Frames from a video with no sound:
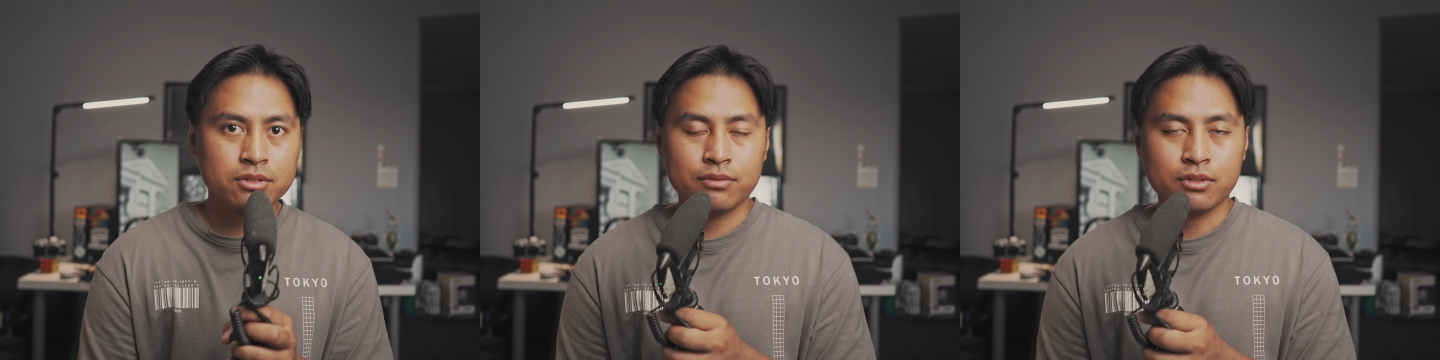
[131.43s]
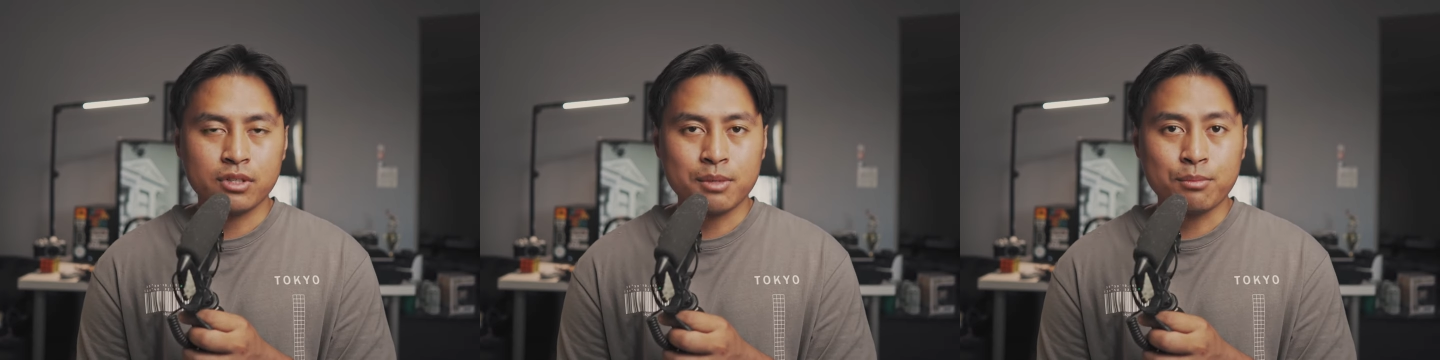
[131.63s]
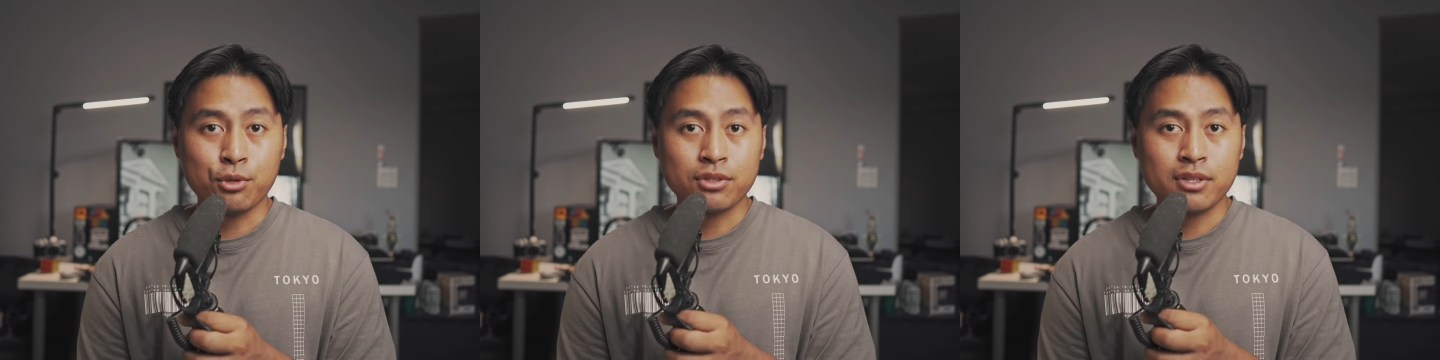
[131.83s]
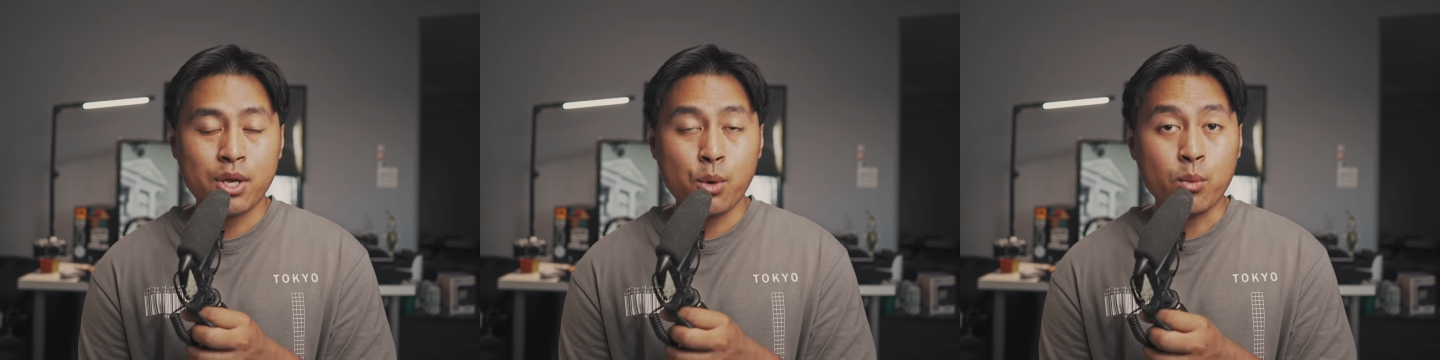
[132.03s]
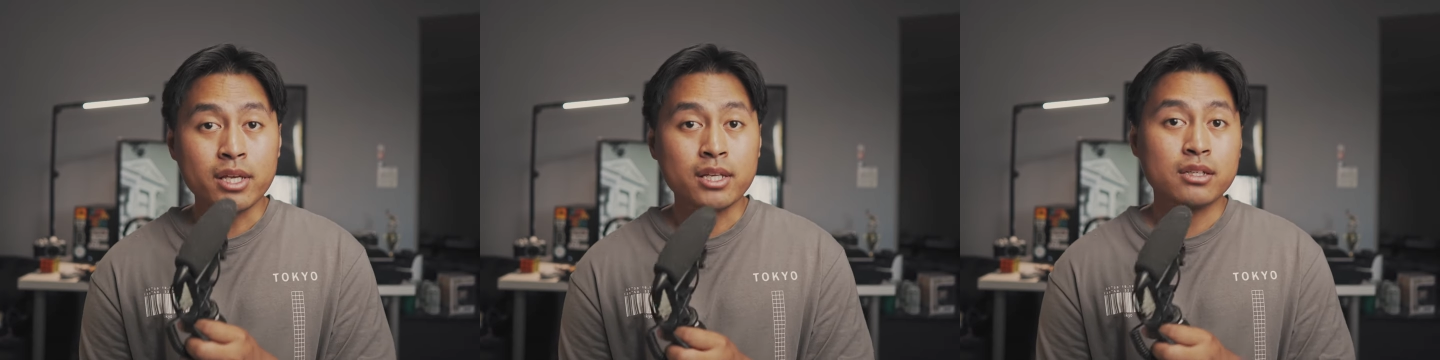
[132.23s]
for a birthday
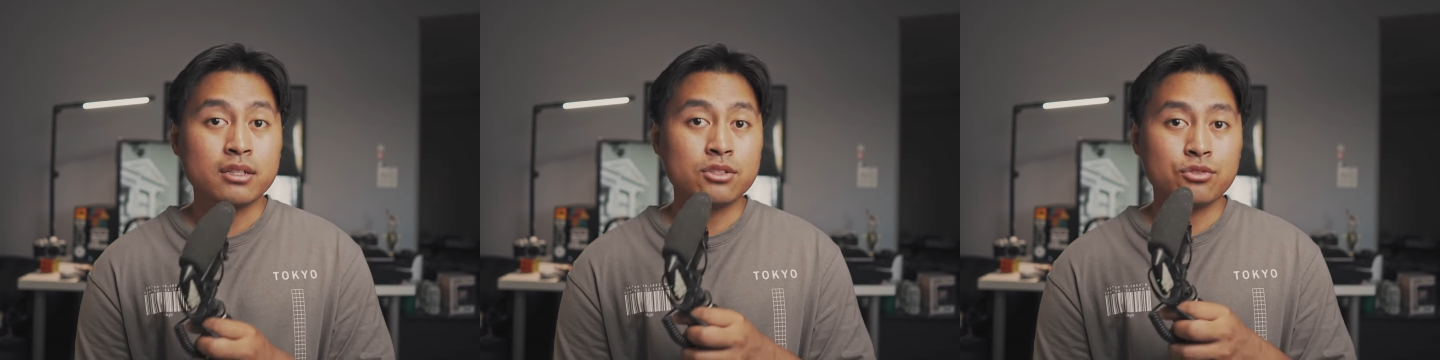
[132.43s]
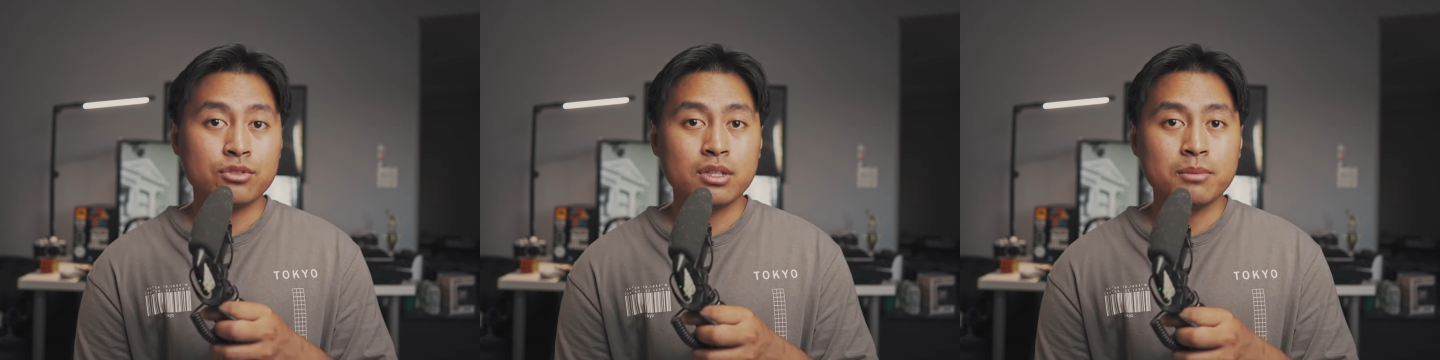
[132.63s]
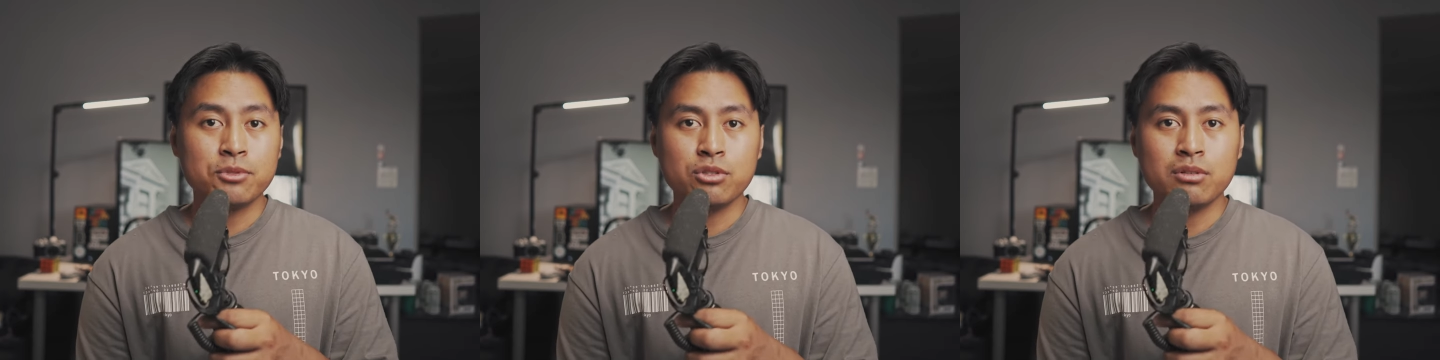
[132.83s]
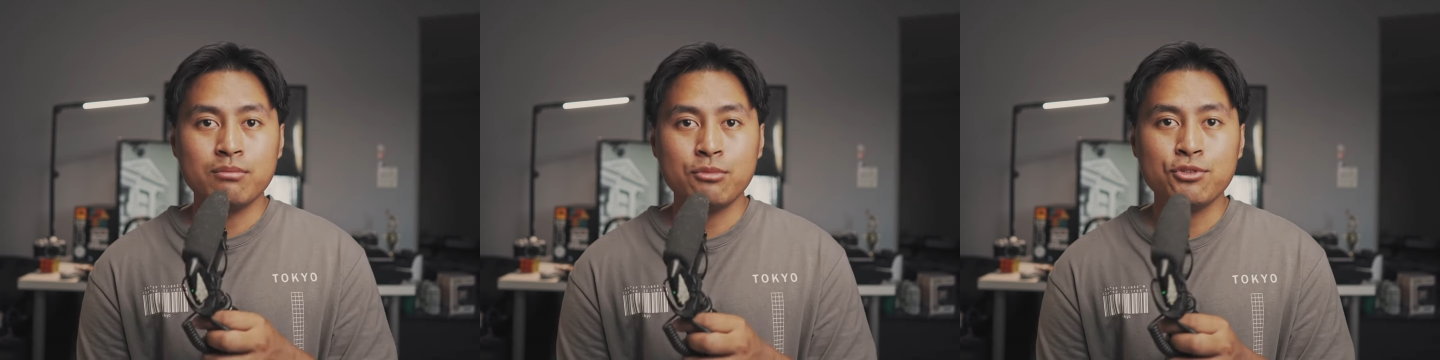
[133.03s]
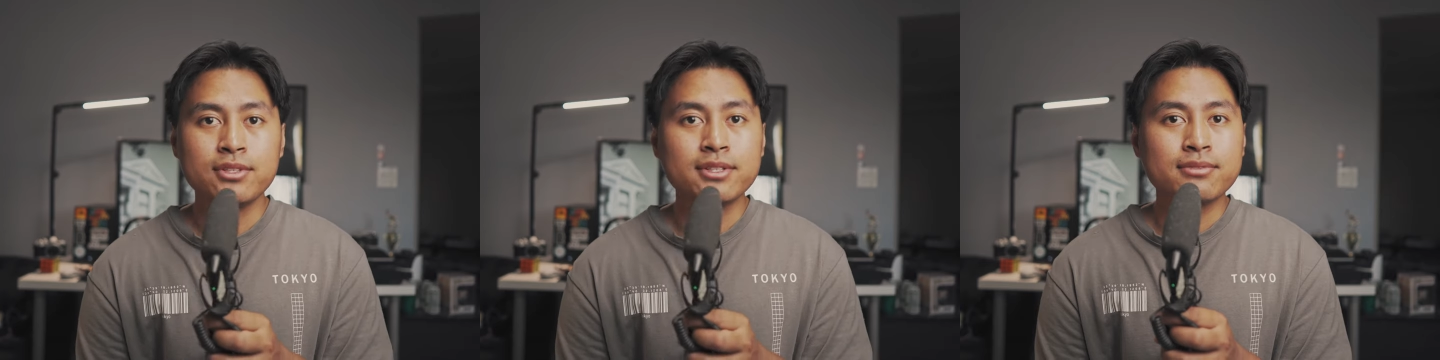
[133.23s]
weekend trip to a
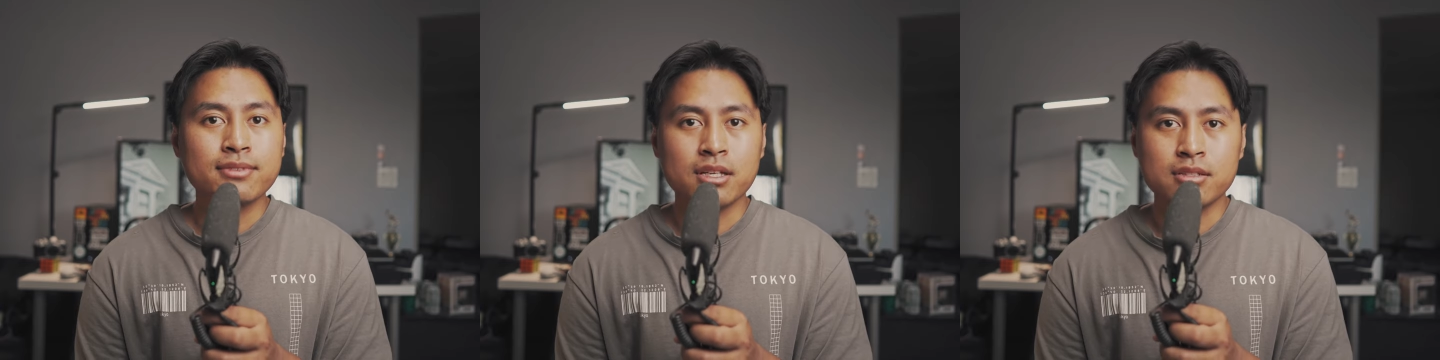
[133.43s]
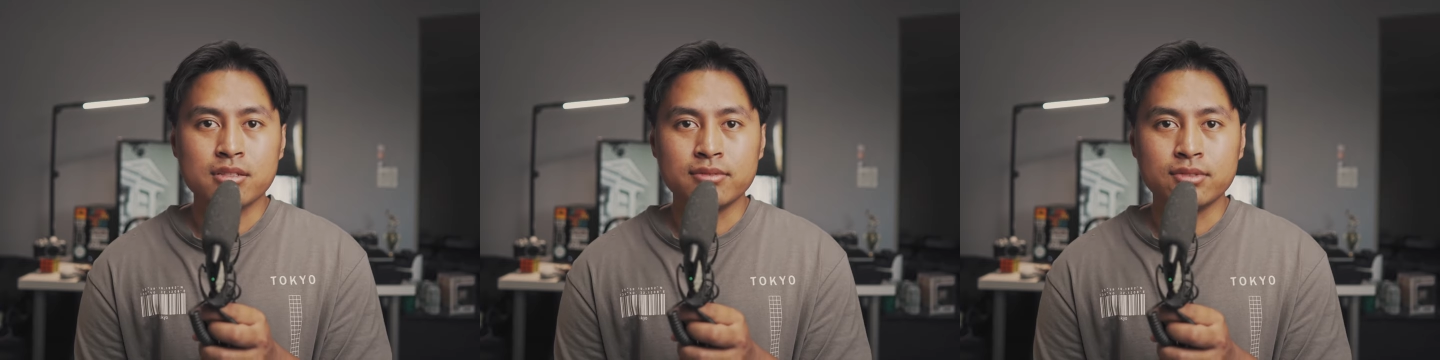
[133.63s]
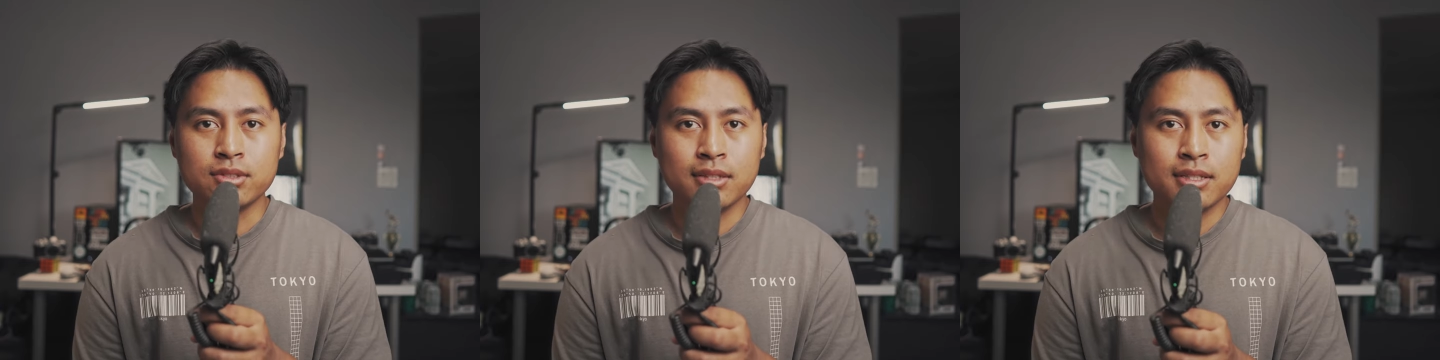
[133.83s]
music festival